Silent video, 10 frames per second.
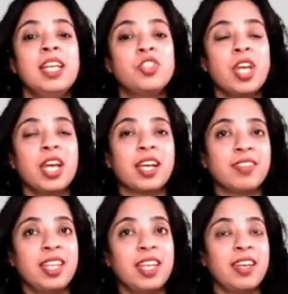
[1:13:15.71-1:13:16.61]

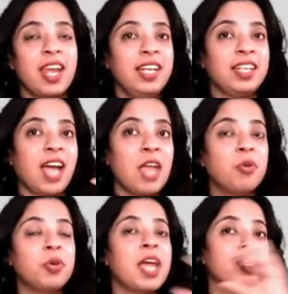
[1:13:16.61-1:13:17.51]
check they write
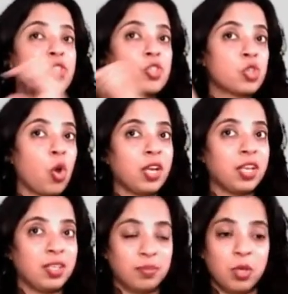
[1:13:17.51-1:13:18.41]
iodized
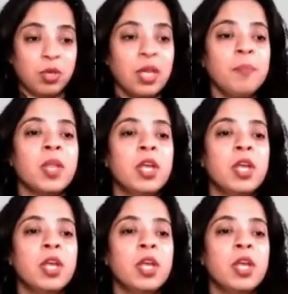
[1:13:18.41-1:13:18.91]
salt Okay.